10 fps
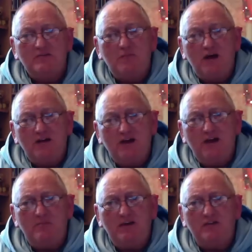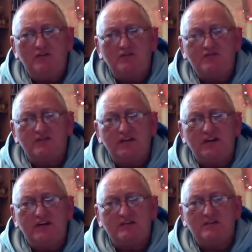by naming those
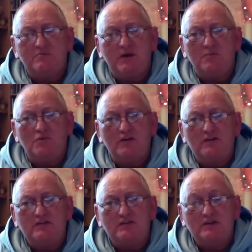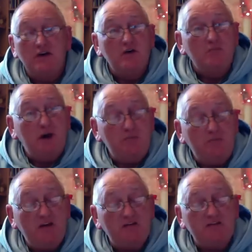feelings and memories, by
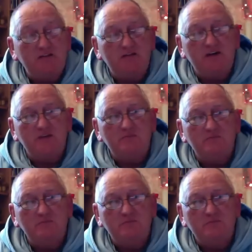blessing them,